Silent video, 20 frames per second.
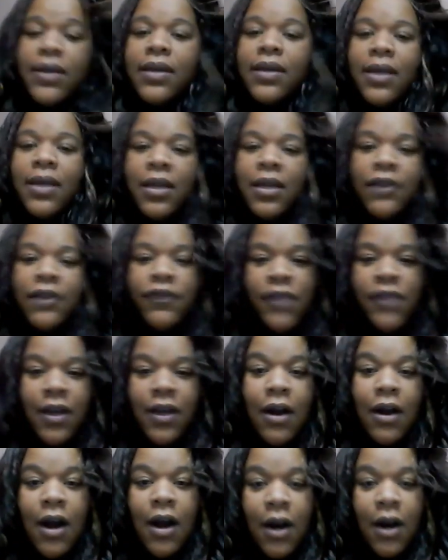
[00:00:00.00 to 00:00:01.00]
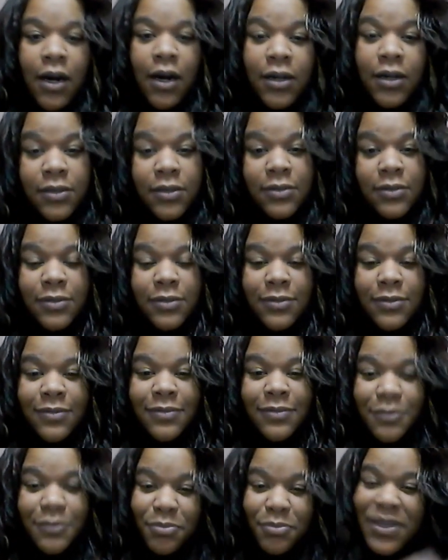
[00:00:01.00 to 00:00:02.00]
and if there are
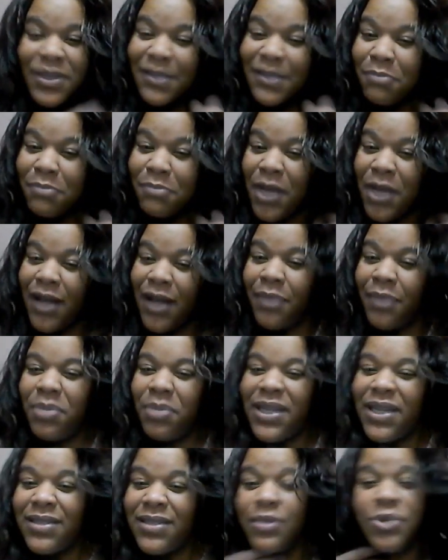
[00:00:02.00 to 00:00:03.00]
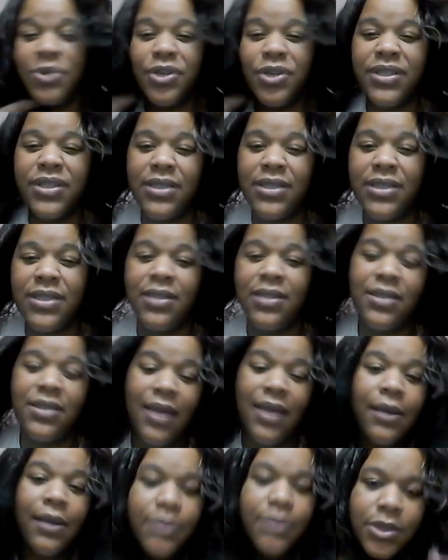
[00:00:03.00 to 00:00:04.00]
places where you can see the
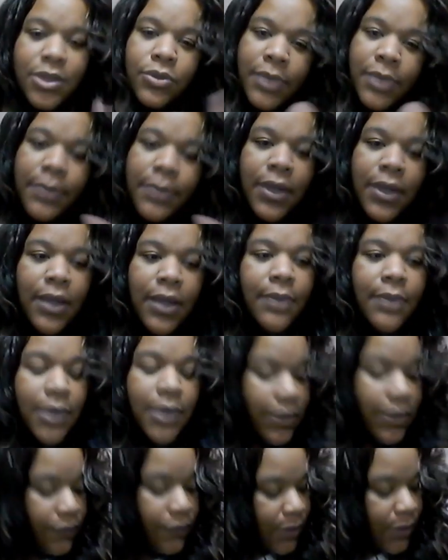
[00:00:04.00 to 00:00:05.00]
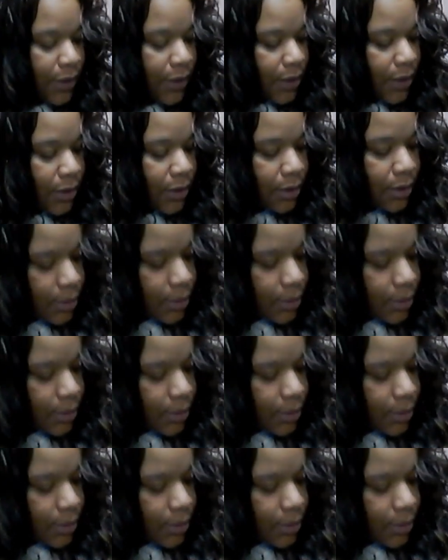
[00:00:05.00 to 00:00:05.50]
scalp, just remember I am going to fill it in.